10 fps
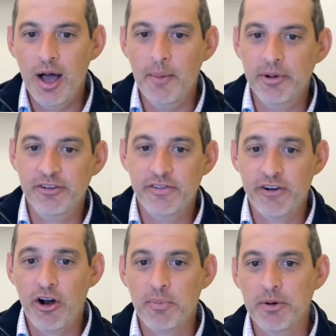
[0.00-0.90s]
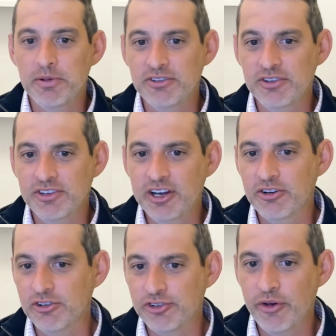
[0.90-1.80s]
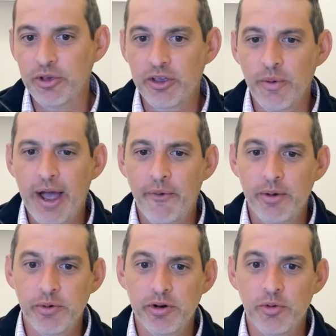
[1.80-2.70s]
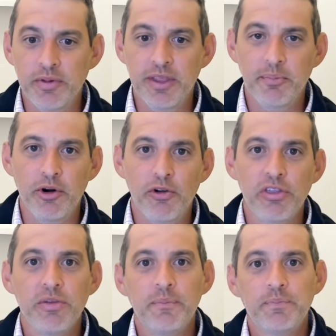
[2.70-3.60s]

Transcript: Uh, but for our purposes here, just showing you how we would open them both.